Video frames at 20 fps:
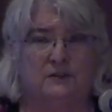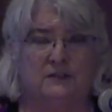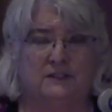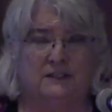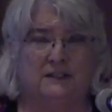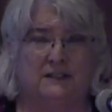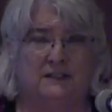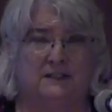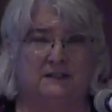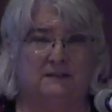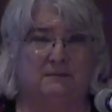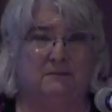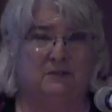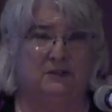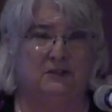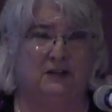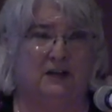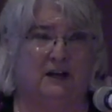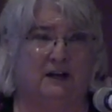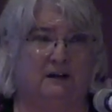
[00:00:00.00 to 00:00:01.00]
system
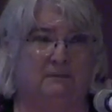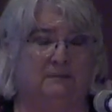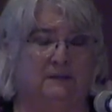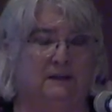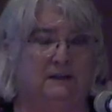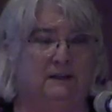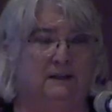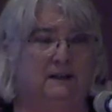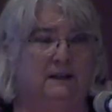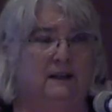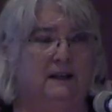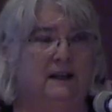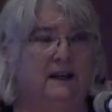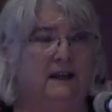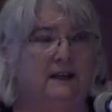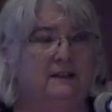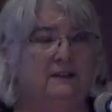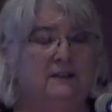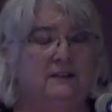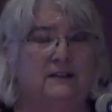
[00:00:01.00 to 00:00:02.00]
job.
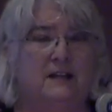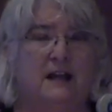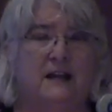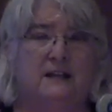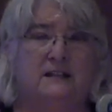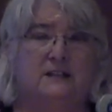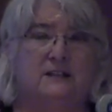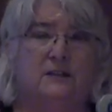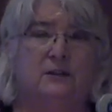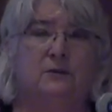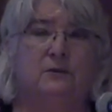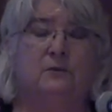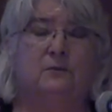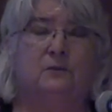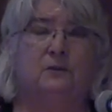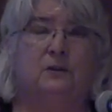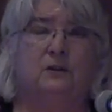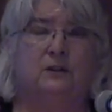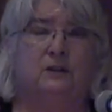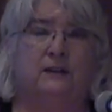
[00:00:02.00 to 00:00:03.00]
And so the
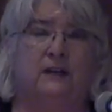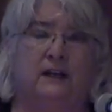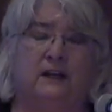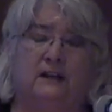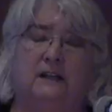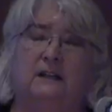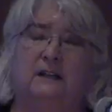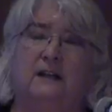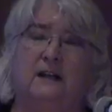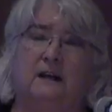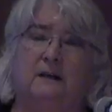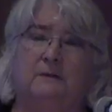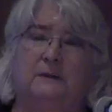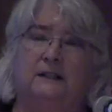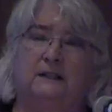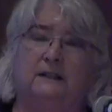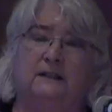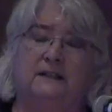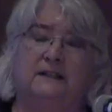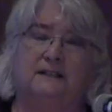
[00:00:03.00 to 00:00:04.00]
world
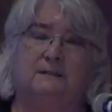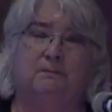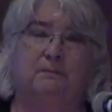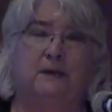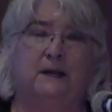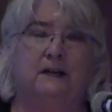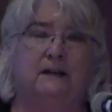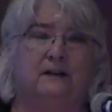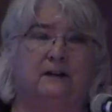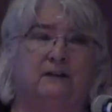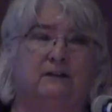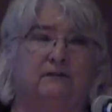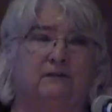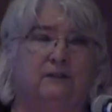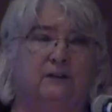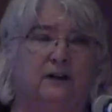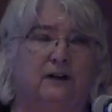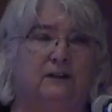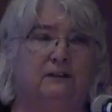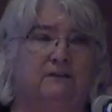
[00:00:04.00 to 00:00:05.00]
economically is better
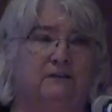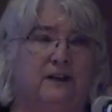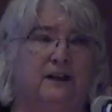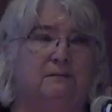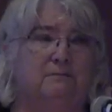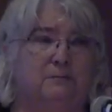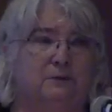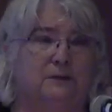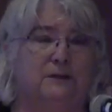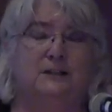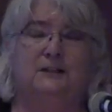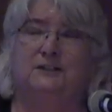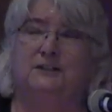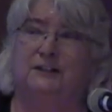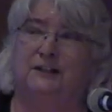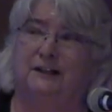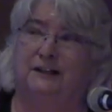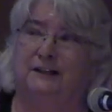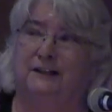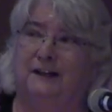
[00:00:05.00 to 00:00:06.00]
for all of that
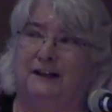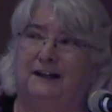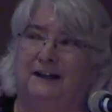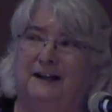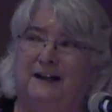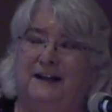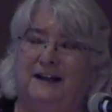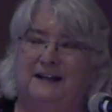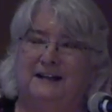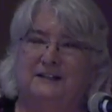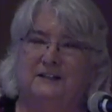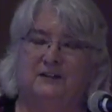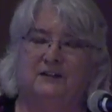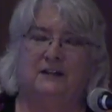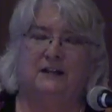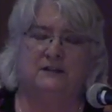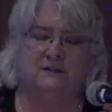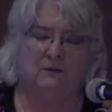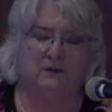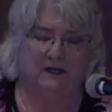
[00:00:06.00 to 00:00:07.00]
breaching. And so
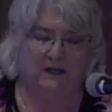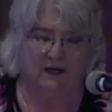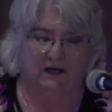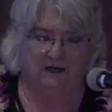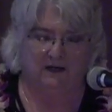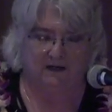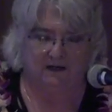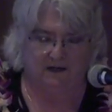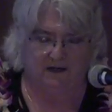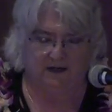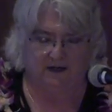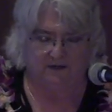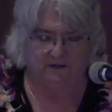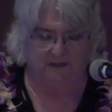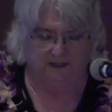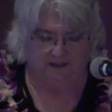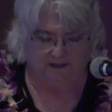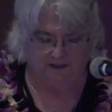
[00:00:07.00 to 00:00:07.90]
that's why contract